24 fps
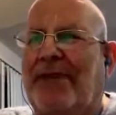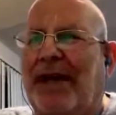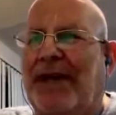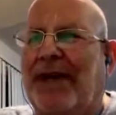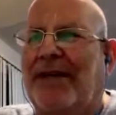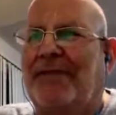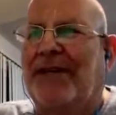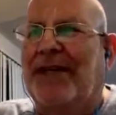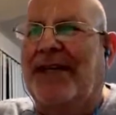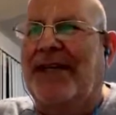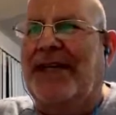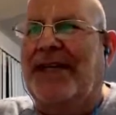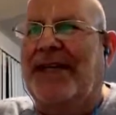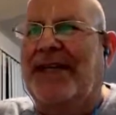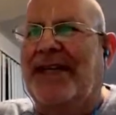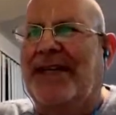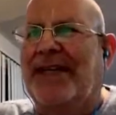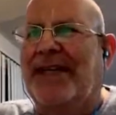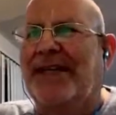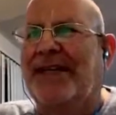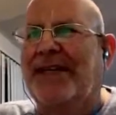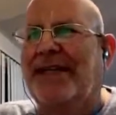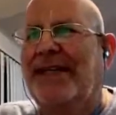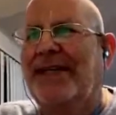Bhagavad
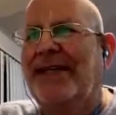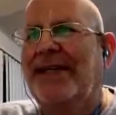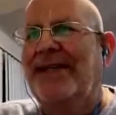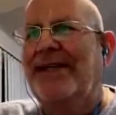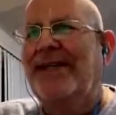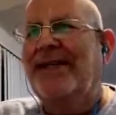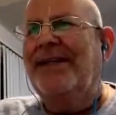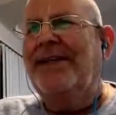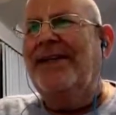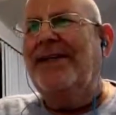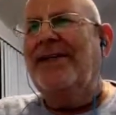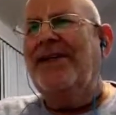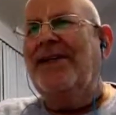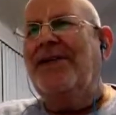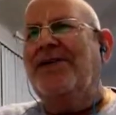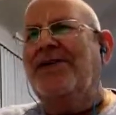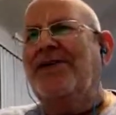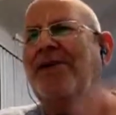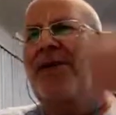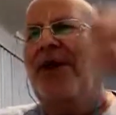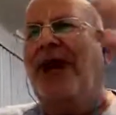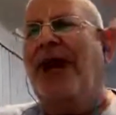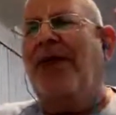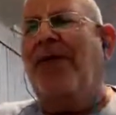Gita.
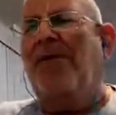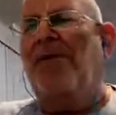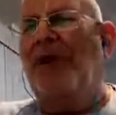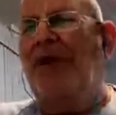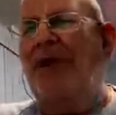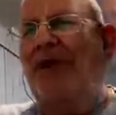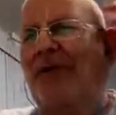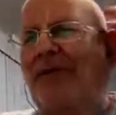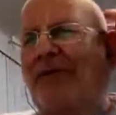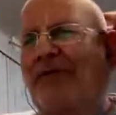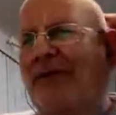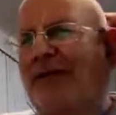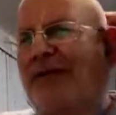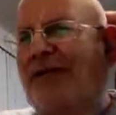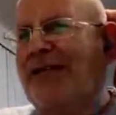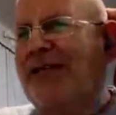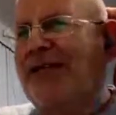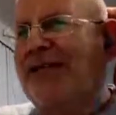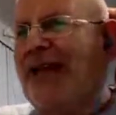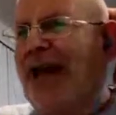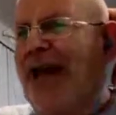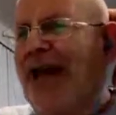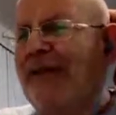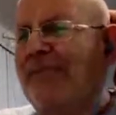So how wonderful is
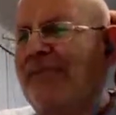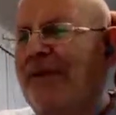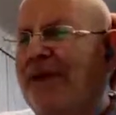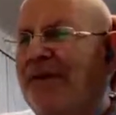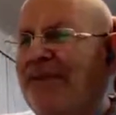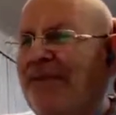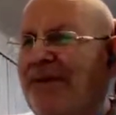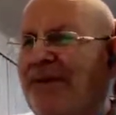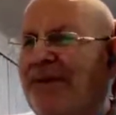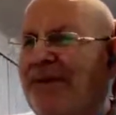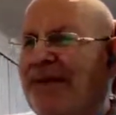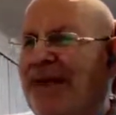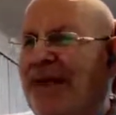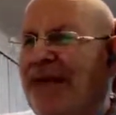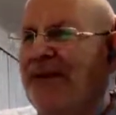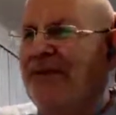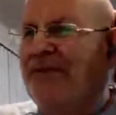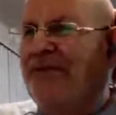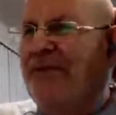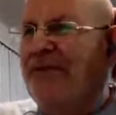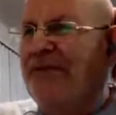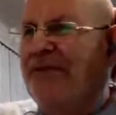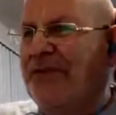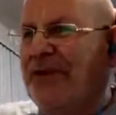time in
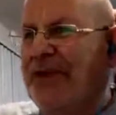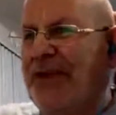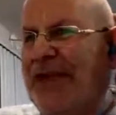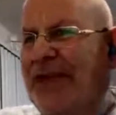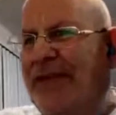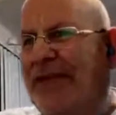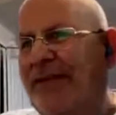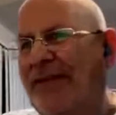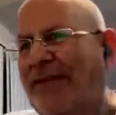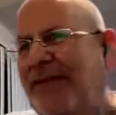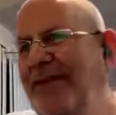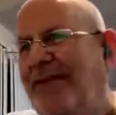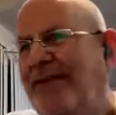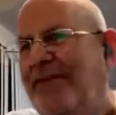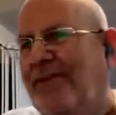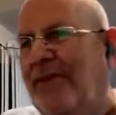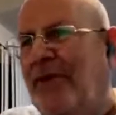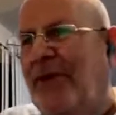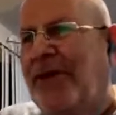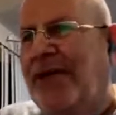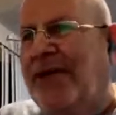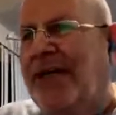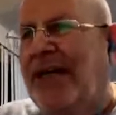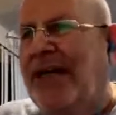text 15,
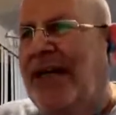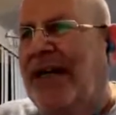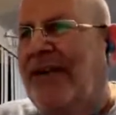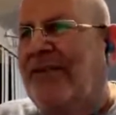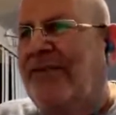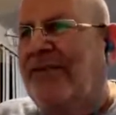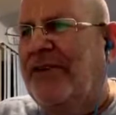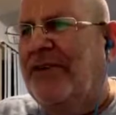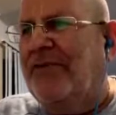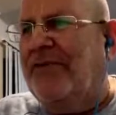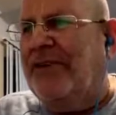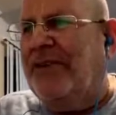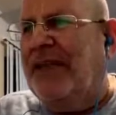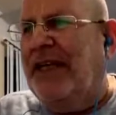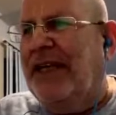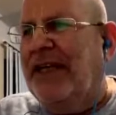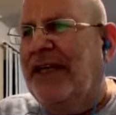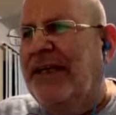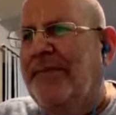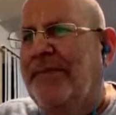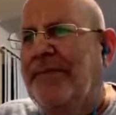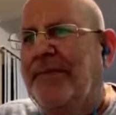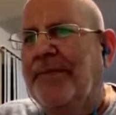14 and 15.